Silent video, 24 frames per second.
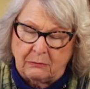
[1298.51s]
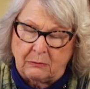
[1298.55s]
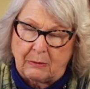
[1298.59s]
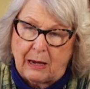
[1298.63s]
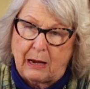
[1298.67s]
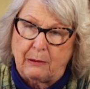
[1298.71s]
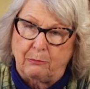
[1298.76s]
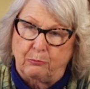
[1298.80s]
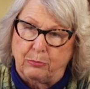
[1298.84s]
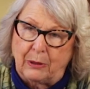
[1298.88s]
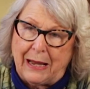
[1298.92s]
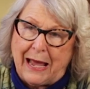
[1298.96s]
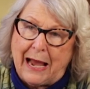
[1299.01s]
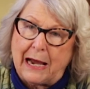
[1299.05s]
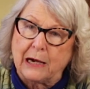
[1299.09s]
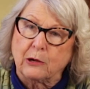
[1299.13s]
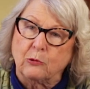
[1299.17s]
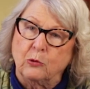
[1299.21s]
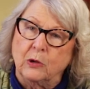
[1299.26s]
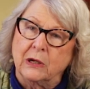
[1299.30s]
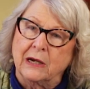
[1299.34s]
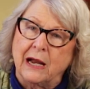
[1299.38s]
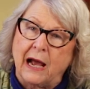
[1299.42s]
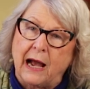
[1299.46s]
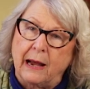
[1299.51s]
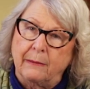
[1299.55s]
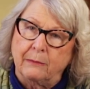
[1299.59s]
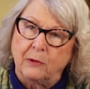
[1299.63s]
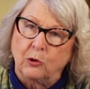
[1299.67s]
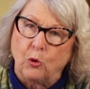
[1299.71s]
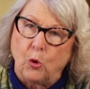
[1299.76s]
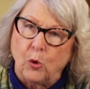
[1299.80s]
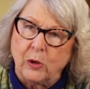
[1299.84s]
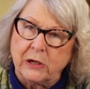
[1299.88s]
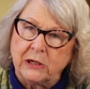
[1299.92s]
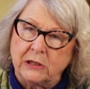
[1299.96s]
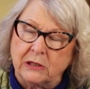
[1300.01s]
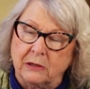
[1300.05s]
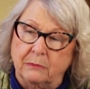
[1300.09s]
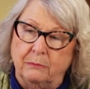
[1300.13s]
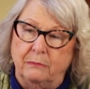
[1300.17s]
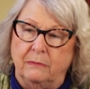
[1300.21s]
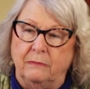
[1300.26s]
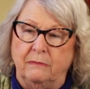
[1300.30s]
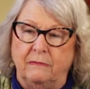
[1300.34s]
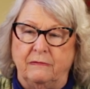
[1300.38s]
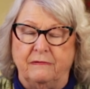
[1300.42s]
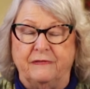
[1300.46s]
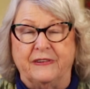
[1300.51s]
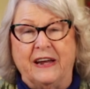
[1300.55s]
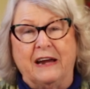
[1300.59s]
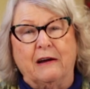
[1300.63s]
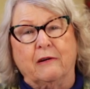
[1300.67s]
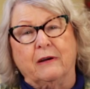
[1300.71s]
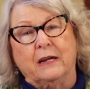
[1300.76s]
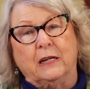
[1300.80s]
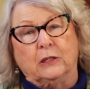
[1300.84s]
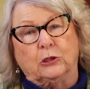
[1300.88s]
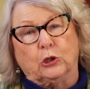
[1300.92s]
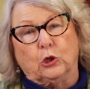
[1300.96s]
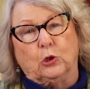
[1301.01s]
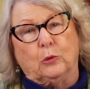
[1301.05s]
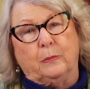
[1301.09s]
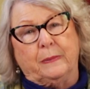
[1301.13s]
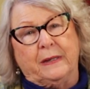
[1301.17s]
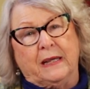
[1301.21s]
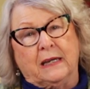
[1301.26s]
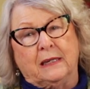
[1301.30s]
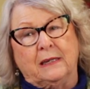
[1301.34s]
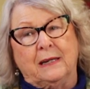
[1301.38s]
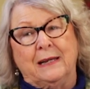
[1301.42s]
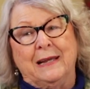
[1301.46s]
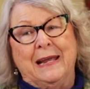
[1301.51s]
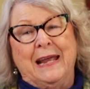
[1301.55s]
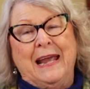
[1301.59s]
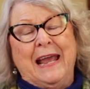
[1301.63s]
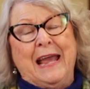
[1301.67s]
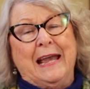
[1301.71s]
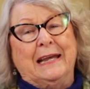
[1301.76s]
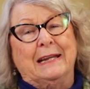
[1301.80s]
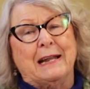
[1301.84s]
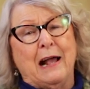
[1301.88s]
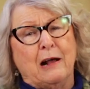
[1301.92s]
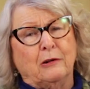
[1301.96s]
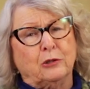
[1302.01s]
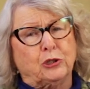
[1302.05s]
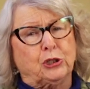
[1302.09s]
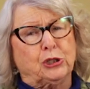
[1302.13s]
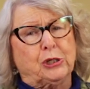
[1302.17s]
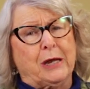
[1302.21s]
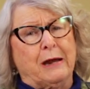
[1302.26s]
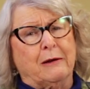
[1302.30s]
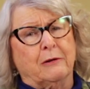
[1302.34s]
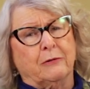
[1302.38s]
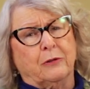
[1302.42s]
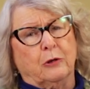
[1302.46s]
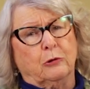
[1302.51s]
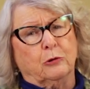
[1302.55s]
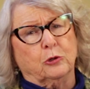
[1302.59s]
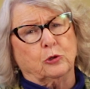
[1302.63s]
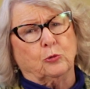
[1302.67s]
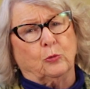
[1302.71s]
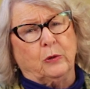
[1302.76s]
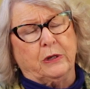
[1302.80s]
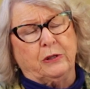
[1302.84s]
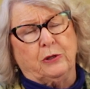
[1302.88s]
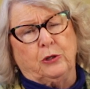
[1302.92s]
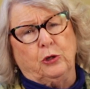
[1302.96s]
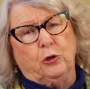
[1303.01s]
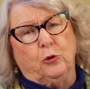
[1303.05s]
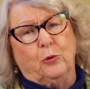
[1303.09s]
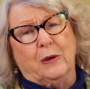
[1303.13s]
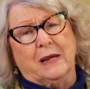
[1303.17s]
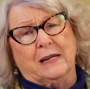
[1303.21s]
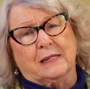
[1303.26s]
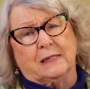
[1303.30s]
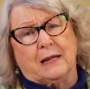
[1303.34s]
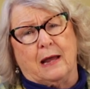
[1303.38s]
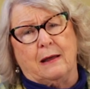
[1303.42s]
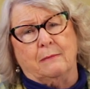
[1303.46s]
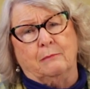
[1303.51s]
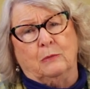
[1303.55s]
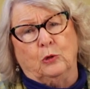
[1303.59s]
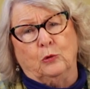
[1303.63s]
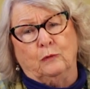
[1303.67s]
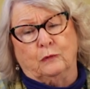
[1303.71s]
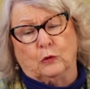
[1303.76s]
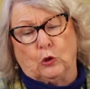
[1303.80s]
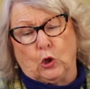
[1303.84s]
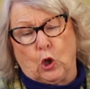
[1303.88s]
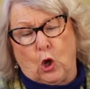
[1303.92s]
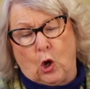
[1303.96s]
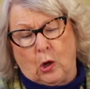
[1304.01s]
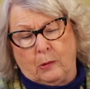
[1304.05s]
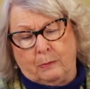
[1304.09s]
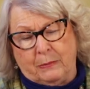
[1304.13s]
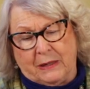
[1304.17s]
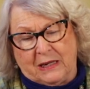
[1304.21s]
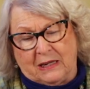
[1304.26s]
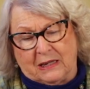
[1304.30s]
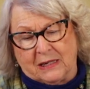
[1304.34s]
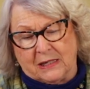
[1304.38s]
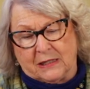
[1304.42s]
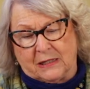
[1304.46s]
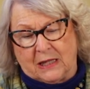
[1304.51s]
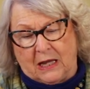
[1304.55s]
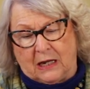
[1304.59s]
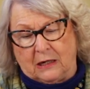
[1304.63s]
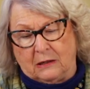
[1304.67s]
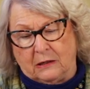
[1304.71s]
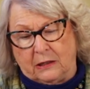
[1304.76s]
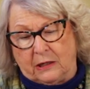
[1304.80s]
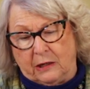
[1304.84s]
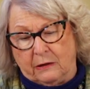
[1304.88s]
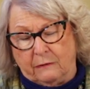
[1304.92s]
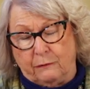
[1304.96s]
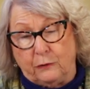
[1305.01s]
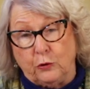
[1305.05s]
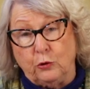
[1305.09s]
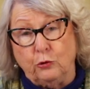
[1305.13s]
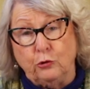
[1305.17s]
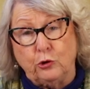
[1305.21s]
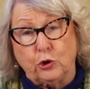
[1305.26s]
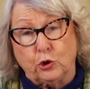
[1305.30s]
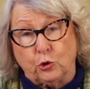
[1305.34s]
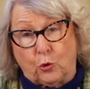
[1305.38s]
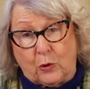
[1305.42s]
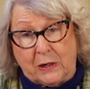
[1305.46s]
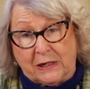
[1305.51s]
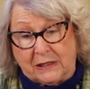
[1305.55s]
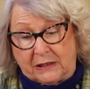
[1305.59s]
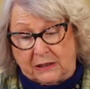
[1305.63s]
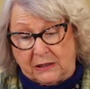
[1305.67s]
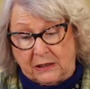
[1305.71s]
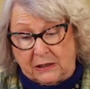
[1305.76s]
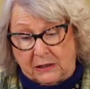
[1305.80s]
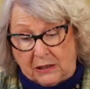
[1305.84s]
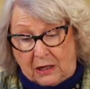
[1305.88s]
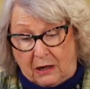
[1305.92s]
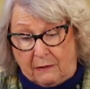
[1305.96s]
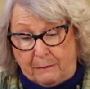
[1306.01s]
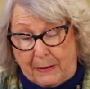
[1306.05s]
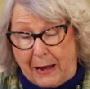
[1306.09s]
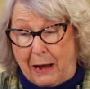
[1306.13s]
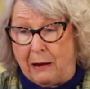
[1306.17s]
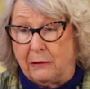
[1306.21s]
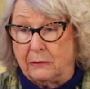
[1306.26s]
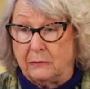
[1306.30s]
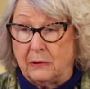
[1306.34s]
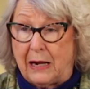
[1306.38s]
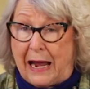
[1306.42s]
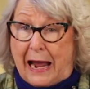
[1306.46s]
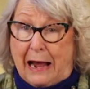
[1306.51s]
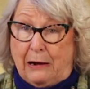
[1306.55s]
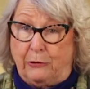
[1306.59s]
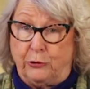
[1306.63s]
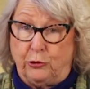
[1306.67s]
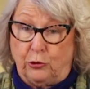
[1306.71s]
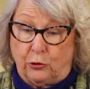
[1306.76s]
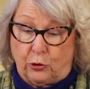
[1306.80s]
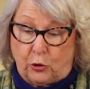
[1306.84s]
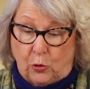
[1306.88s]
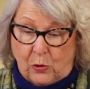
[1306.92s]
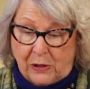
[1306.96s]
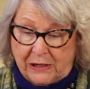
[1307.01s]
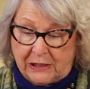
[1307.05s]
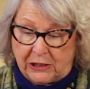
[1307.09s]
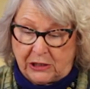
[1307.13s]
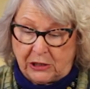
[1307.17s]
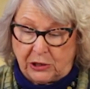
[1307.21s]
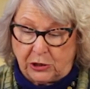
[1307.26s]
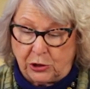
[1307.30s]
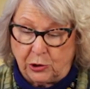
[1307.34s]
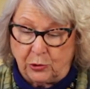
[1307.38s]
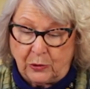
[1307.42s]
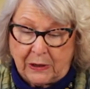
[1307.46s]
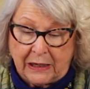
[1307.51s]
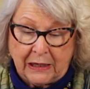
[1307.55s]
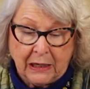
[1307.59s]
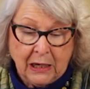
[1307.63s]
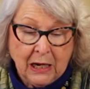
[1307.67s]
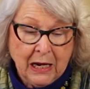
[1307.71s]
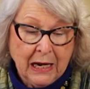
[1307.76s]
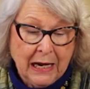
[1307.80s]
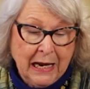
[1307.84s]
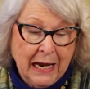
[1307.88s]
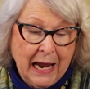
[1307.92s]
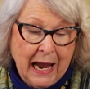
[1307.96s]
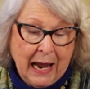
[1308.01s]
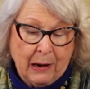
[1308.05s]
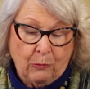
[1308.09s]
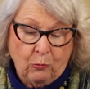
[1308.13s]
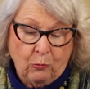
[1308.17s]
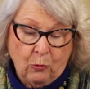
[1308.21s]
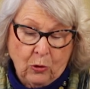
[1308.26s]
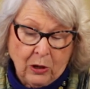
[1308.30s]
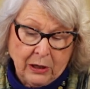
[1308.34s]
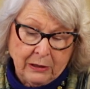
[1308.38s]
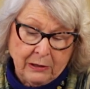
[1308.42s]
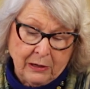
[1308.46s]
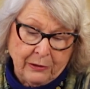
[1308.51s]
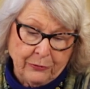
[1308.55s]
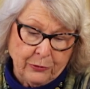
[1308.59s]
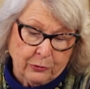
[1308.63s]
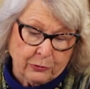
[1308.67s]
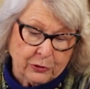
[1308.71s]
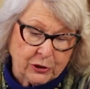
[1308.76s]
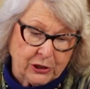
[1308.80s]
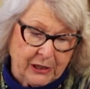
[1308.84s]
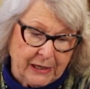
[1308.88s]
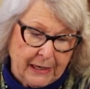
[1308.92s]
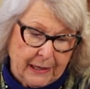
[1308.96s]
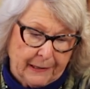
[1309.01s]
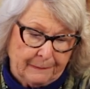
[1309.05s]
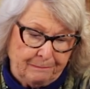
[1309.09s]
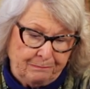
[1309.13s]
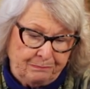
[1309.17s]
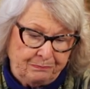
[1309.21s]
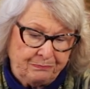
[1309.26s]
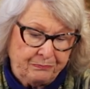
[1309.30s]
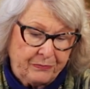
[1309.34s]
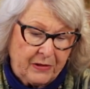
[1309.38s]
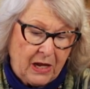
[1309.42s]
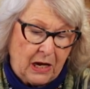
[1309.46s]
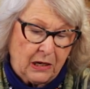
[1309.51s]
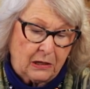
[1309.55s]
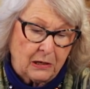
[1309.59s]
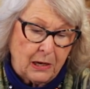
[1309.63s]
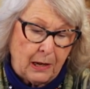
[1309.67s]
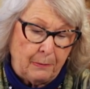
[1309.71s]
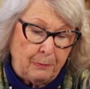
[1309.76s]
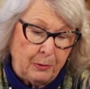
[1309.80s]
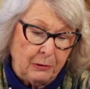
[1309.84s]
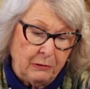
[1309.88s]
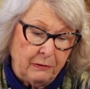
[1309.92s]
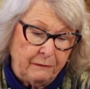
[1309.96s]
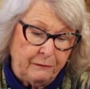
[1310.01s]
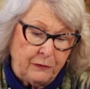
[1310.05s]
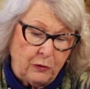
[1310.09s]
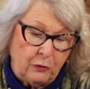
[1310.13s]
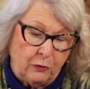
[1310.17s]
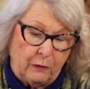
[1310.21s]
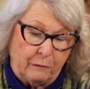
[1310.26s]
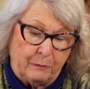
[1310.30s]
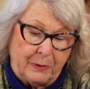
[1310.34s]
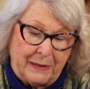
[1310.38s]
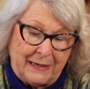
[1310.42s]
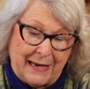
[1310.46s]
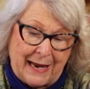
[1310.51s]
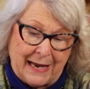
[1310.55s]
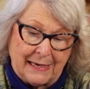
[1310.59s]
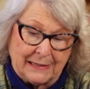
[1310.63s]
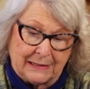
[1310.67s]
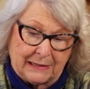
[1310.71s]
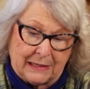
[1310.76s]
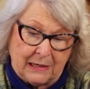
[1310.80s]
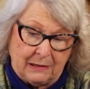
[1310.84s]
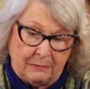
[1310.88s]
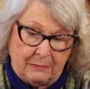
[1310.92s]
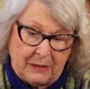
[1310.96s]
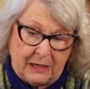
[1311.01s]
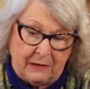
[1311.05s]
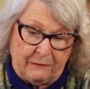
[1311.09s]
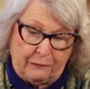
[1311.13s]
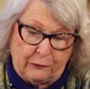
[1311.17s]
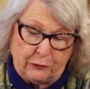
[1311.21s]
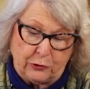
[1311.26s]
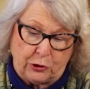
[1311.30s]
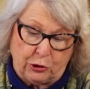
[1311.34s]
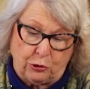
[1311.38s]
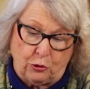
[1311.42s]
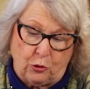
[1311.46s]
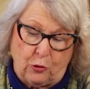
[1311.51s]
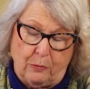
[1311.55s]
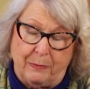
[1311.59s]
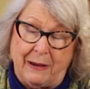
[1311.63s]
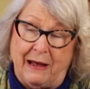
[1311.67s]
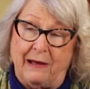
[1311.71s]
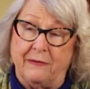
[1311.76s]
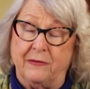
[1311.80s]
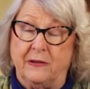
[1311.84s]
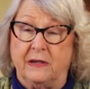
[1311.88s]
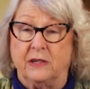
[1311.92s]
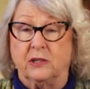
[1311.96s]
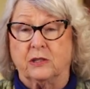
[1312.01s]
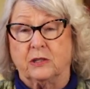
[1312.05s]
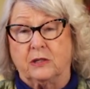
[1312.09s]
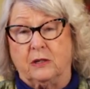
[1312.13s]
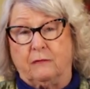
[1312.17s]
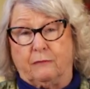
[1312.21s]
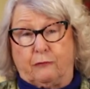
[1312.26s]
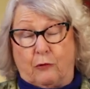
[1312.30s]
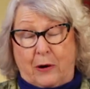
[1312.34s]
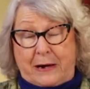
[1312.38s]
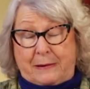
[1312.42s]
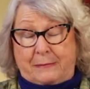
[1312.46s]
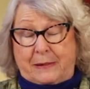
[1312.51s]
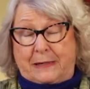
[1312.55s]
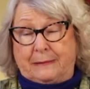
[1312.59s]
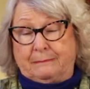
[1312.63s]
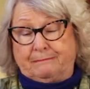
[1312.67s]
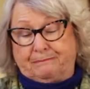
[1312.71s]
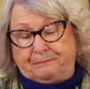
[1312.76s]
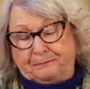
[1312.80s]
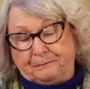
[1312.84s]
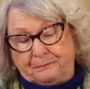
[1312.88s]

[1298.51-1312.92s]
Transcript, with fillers: and my black one, I'm going to vary a little bit, and I'll share those with you as I move along because that'll give you choices about how you're going to do it. And one other tip, a couple of you have been asking me for sure about this framing.